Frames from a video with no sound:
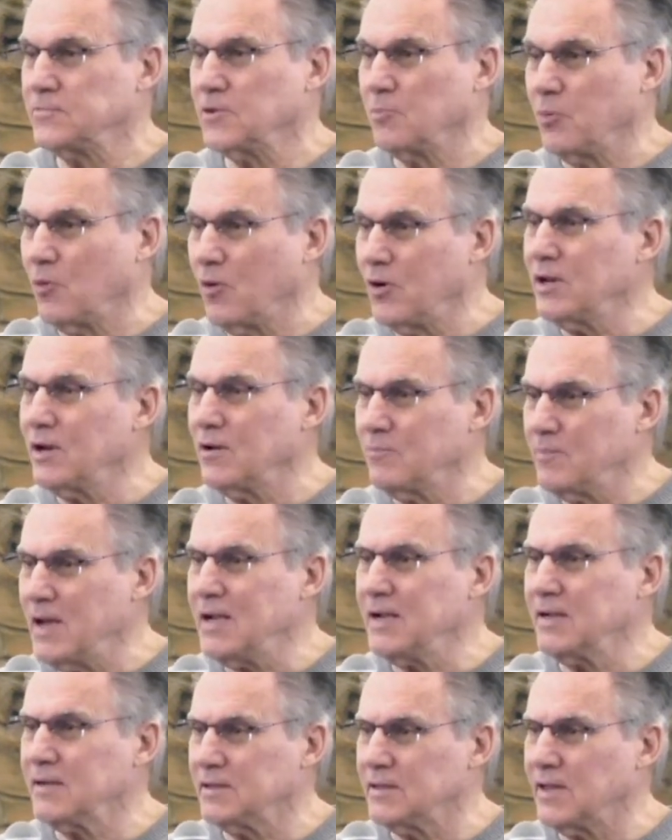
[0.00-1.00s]
The point I'm
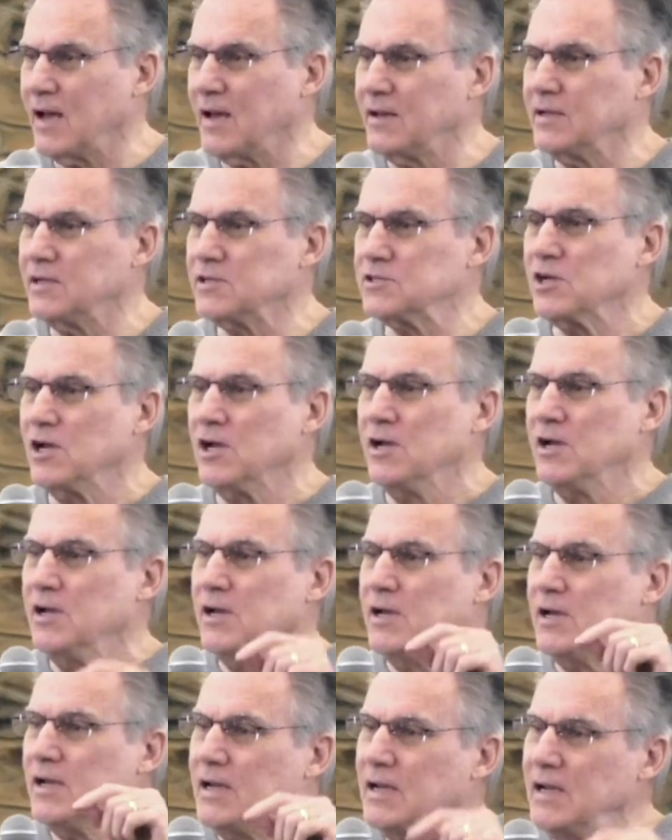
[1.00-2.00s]
making in that is,
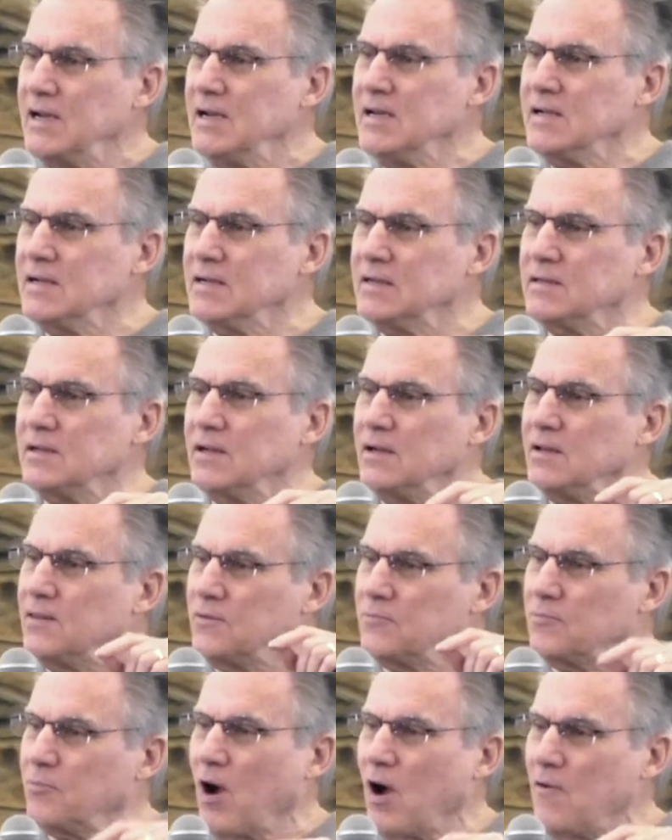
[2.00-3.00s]
He didn't,
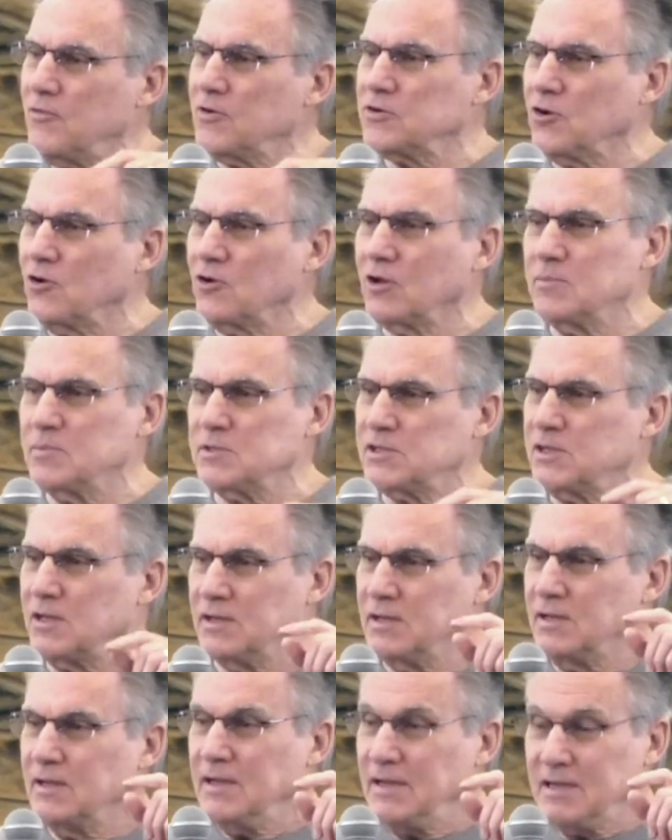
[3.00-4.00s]
the prophet told him, He
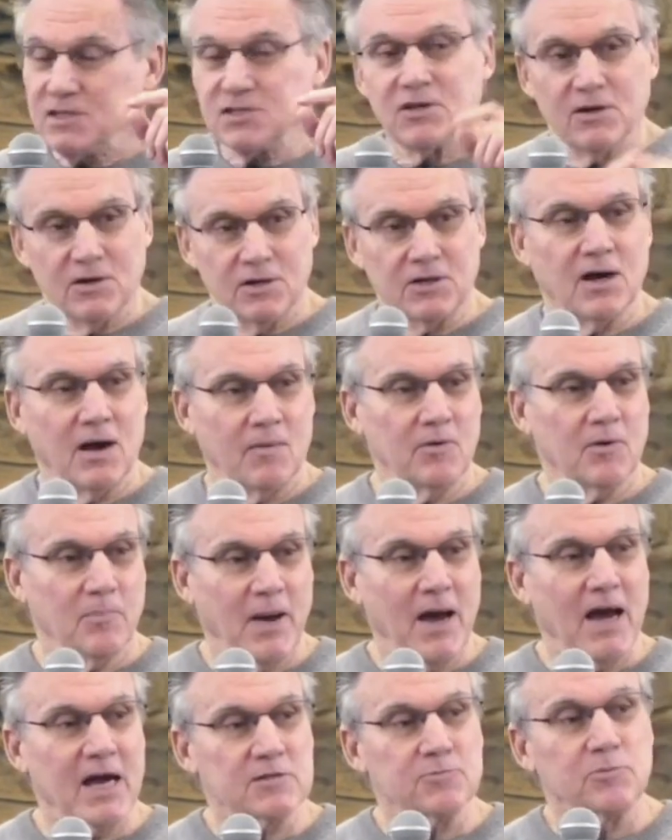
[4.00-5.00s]
said, It's going to come
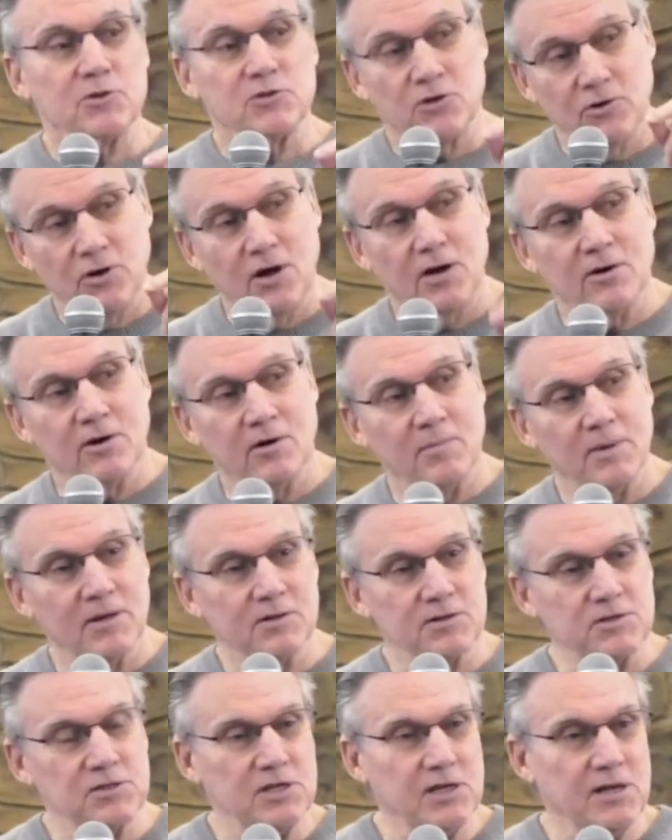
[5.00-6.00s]
to pass, but you're not going to
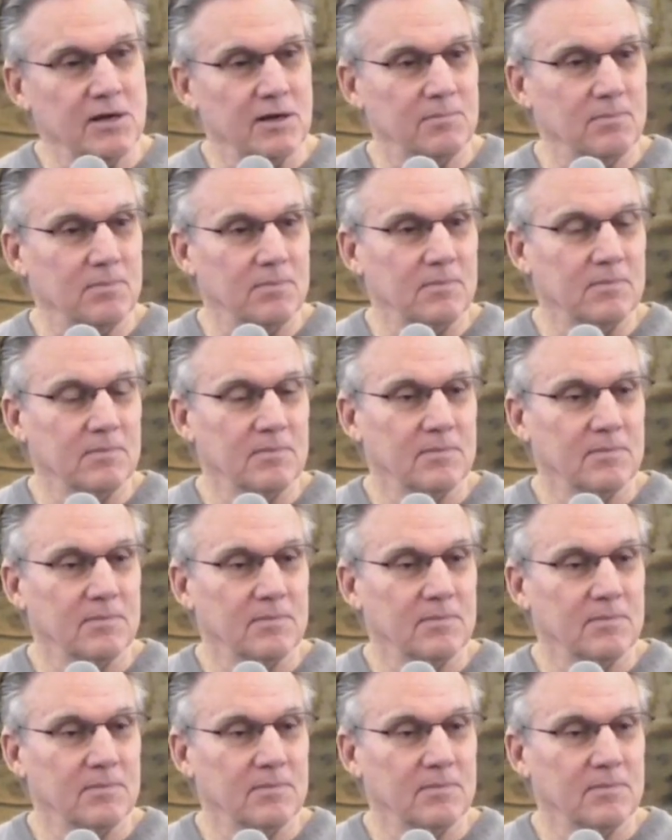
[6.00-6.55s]
be able to see it.